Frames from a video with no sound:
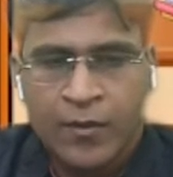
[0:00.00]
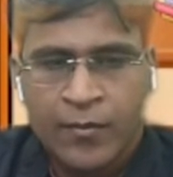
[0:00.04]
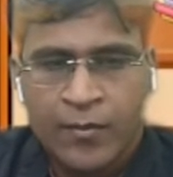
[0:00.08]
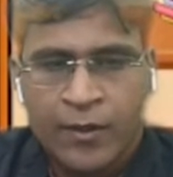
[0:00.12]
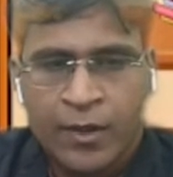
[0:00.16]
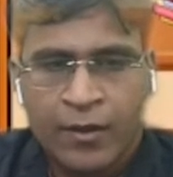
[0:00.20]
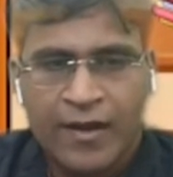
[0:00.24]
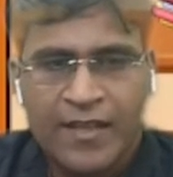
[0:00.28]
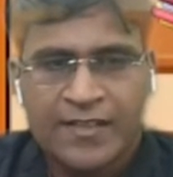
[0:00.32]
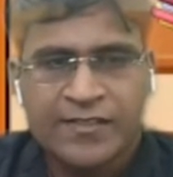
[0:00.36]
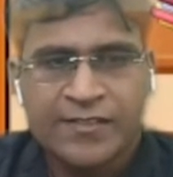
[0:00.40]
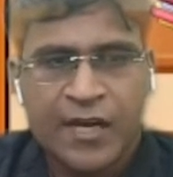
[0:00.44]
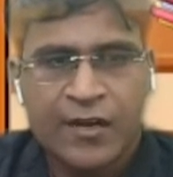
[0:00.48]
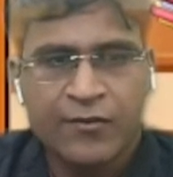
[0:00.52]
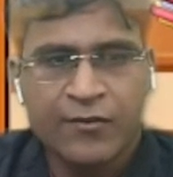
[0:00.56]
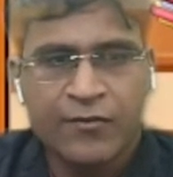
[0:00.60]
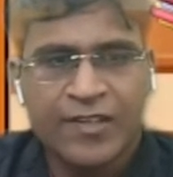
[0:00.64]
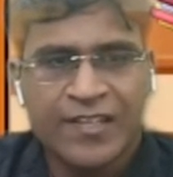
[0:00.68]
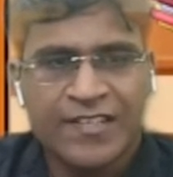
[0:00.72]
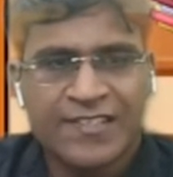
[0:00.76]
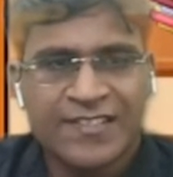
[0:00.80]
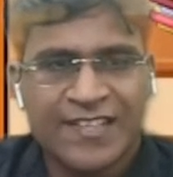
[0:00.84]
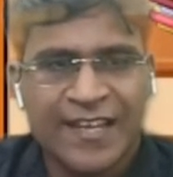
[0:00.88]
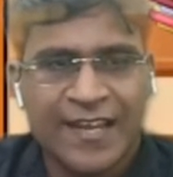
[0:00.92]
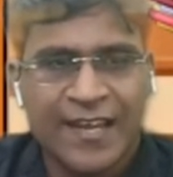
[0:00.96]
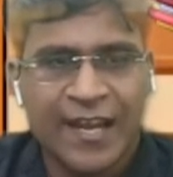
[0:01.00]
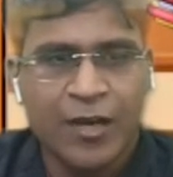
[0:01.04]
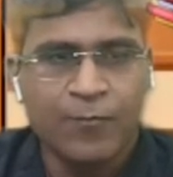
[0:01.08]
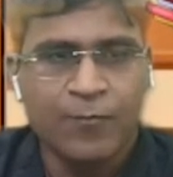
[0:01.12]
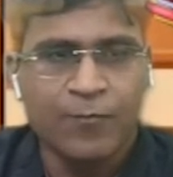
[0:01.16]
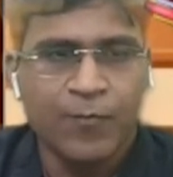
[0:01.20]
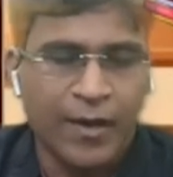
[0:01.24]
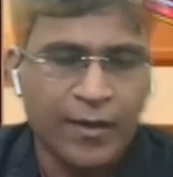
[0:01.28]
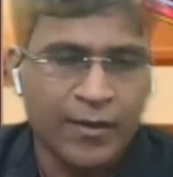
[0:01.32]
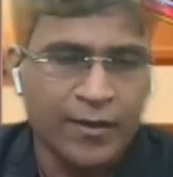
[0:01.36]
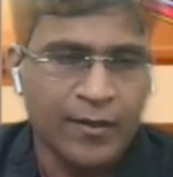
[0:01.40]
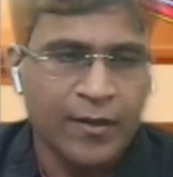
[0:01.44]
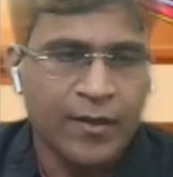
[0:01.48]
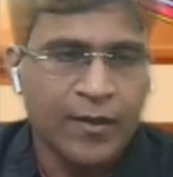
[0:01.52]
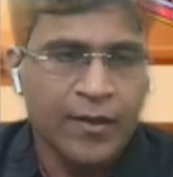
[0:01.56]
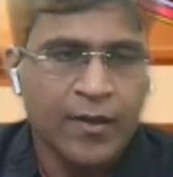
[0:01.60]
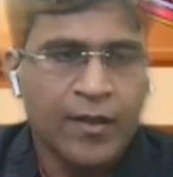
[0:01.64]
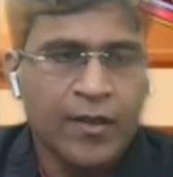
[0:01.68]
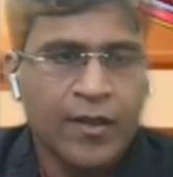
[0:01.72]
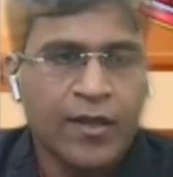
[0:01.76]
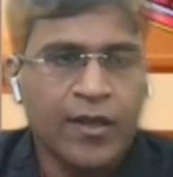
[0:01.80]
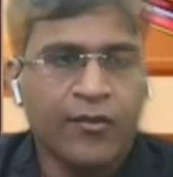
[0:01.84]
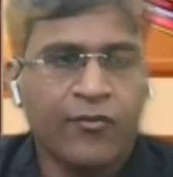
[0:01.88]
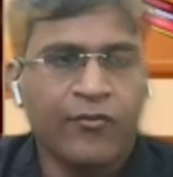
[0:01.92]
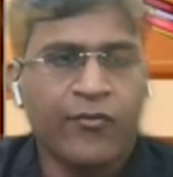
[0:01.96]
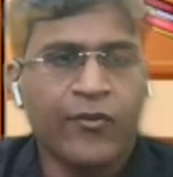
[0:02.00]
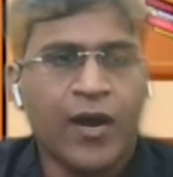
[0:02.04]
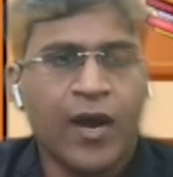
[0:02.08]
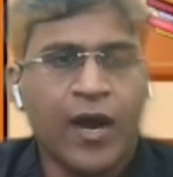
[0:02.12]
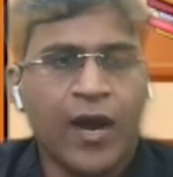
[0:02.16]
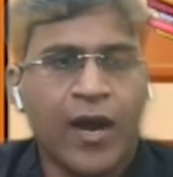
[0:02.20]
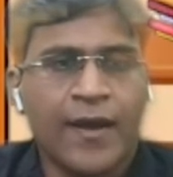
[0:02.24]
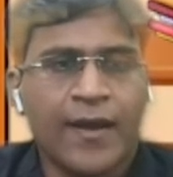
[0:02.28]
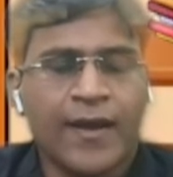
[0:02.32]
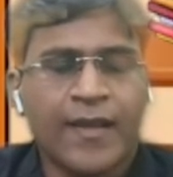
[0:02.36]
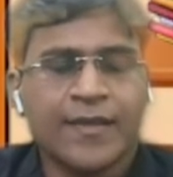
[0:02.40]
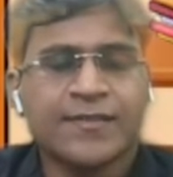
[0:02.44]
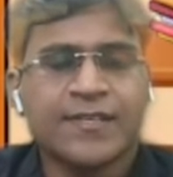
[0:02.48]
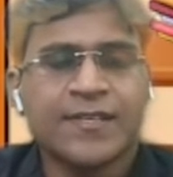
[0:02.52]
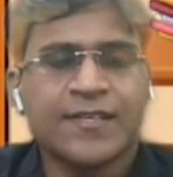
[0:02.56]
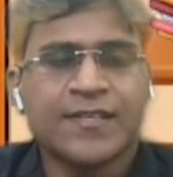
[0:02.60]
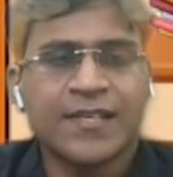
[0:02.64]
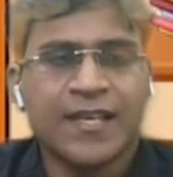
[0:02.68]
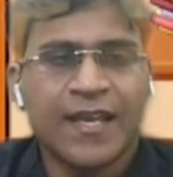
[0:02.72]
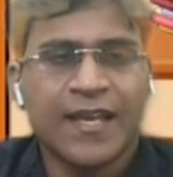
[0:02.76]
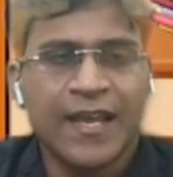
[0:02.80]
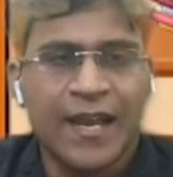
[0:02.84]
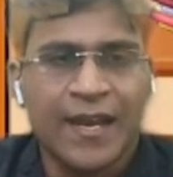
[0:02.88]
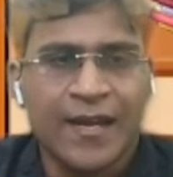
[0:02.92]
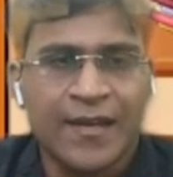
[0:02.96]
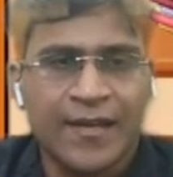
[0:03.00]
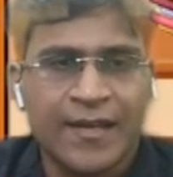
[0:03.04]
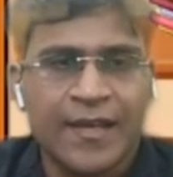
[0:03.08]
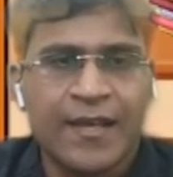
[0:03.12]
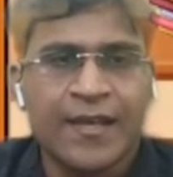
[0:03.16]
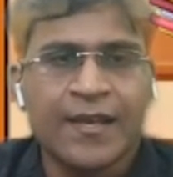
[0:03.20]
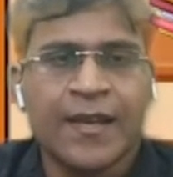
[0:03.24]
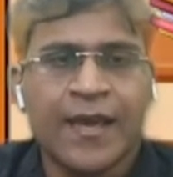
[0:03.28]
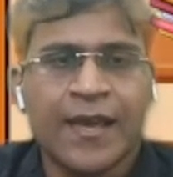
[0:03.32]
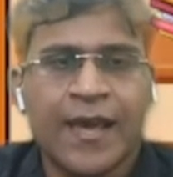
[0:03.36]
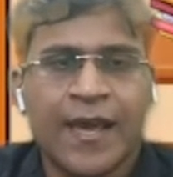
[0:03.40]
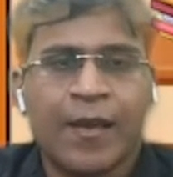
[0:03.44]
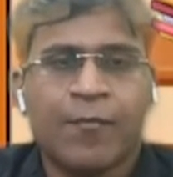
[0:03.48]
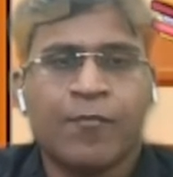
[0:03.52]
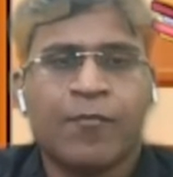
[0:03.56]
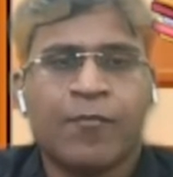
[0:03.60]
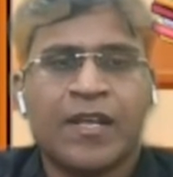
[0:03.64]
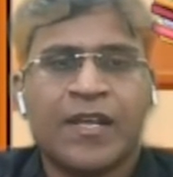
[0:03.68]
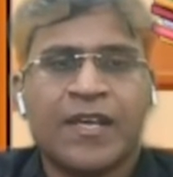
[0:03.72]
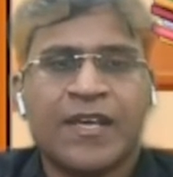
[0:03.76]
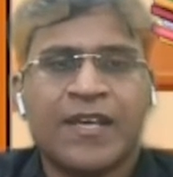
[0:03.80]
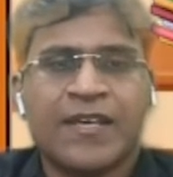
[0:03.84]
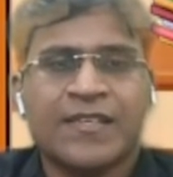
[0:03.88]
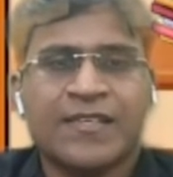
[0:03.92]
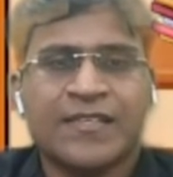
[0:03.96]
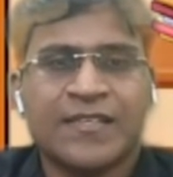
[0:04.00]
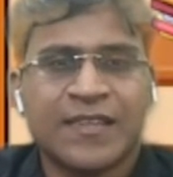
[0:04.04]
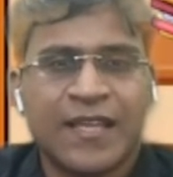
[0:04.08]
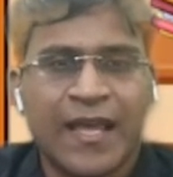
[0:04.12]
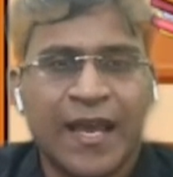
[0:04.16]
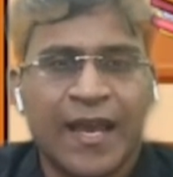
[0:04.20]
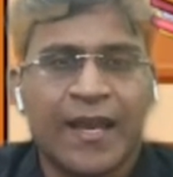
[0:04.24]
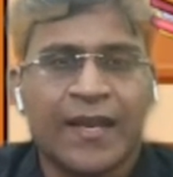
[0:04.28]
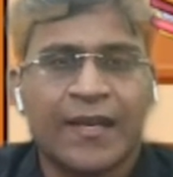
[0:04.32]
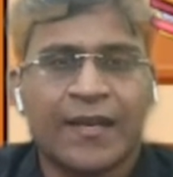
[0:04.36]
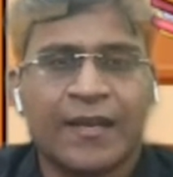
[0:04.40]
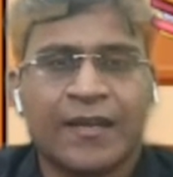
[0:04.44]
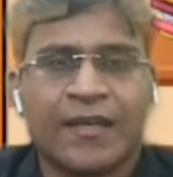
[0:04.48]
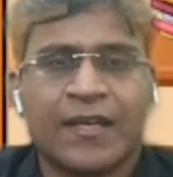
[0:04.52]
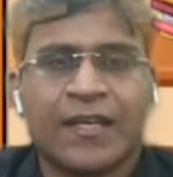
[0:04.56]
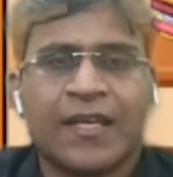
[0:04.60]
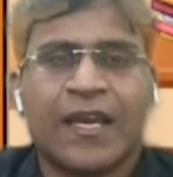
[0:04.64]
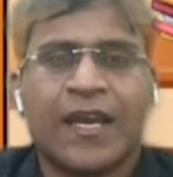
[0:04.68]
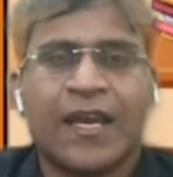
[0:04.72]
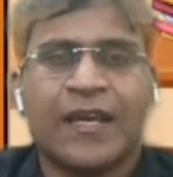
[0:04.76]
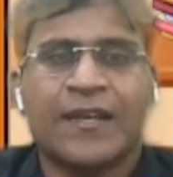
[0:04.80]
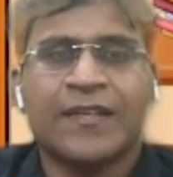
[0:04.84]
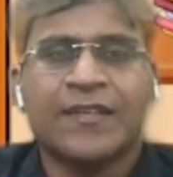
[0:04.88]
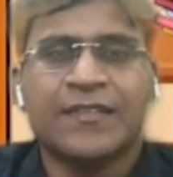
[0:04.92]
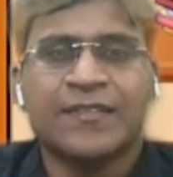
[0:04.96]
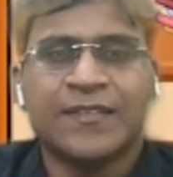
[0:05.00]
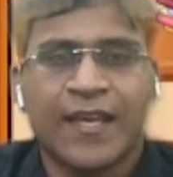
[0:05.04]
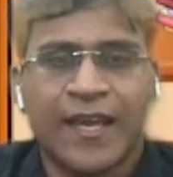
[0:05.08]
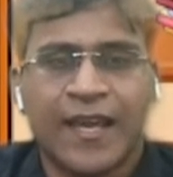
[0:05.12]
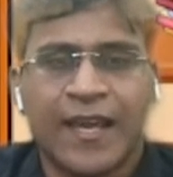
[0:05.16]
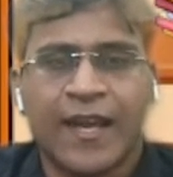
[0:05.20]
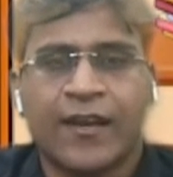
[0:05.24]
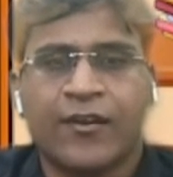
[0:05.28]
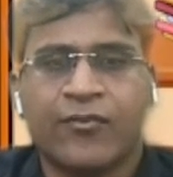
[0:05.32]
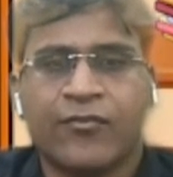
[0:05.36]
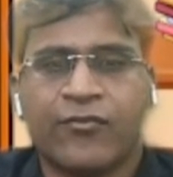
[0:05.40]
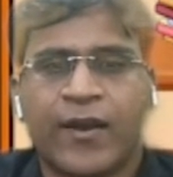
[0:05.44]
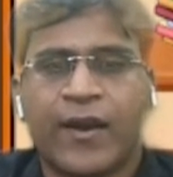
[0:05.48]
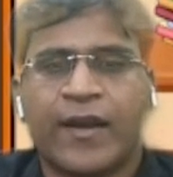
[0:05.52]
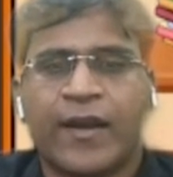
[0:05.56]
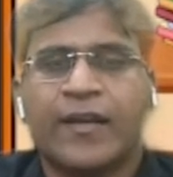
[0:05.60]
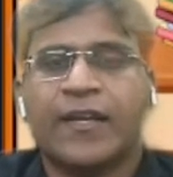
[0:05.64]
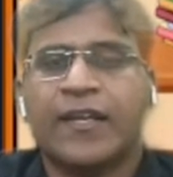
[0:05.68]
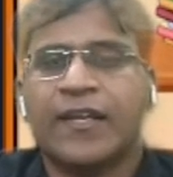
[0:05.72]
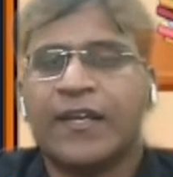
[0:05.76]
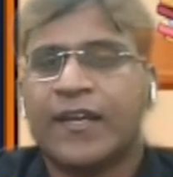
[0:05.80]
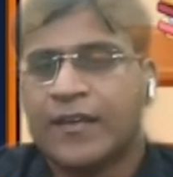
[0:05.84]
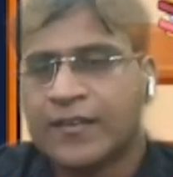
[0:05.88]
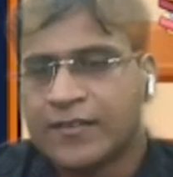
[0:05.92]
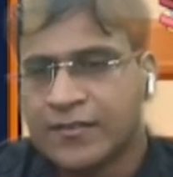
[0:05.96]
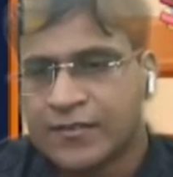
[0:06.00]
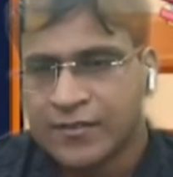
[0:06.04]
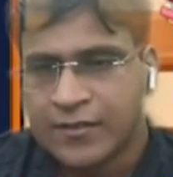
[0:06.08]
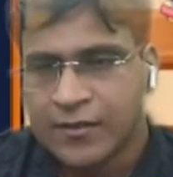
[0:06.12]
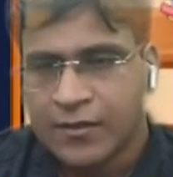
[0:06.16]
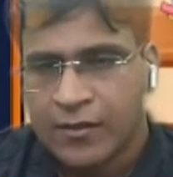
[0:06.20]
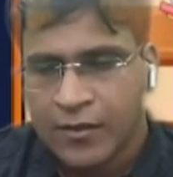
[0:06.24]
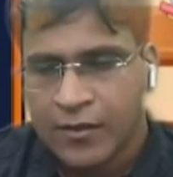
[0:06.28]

Now let's start with the second part. If RS is 18, MD is 9, DN is 8, find DS.